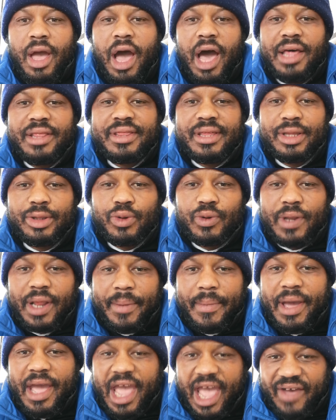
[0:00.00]
I said to
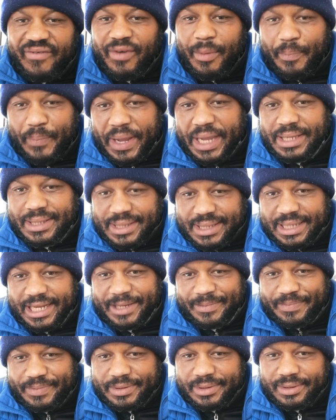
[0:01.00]
them, I have a pay
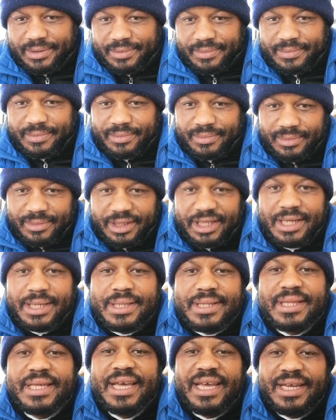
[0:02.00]
slip. He
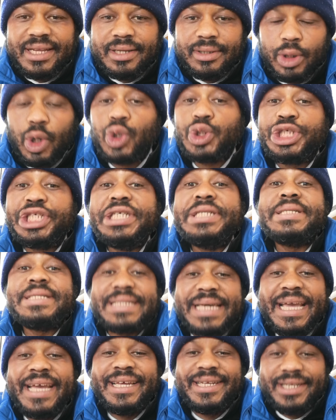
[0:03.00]
said, no, she
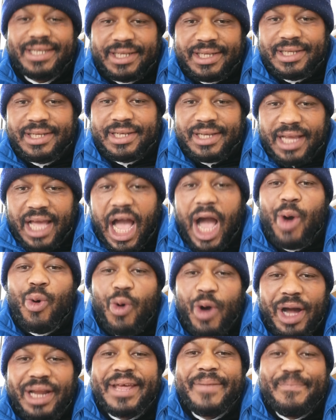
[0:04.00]
said, I
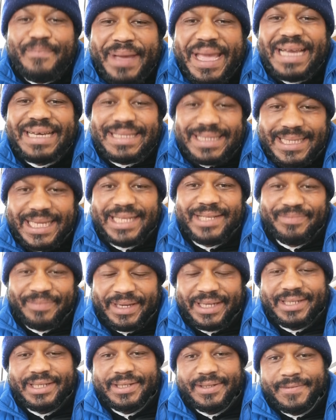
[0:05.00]
want a bank
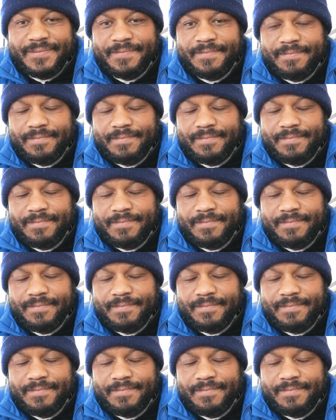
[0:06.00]
statement.